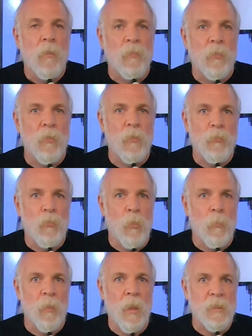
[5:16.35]
They're going to
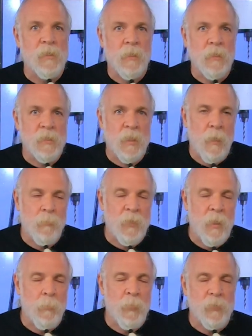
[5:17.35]
normalize at the same
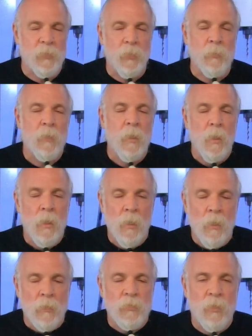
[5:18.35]
temperature.
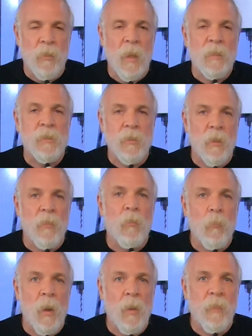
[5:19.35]
So that's another
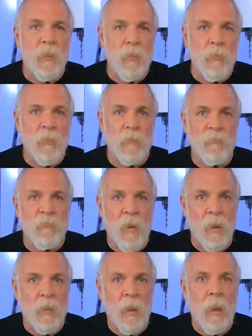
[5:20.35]
way that you can
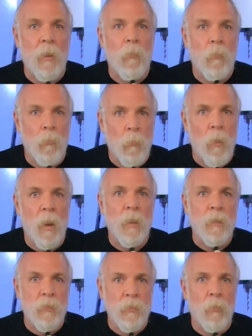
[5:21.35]
find out what
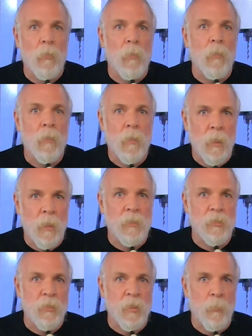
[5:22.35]
your
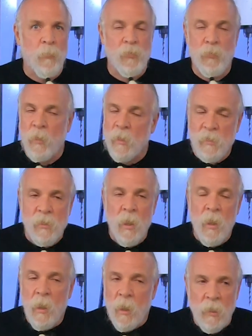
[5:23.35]
engine temperature is.
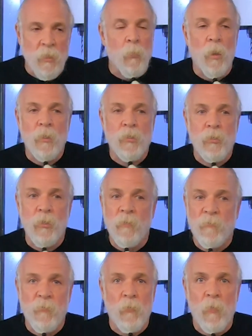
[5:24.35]
And you want to shoot
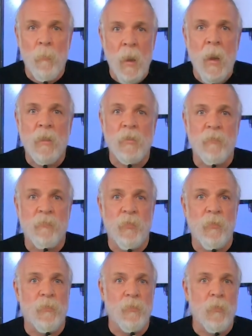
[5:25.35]
for a max of
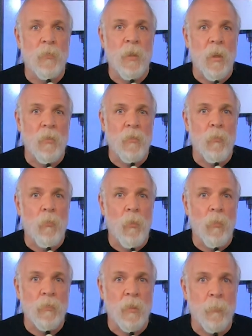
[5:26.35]
230 on your
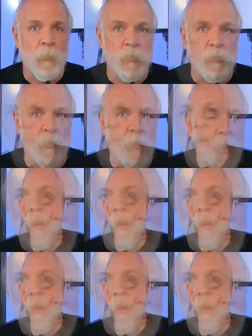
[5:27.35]
oil temperature.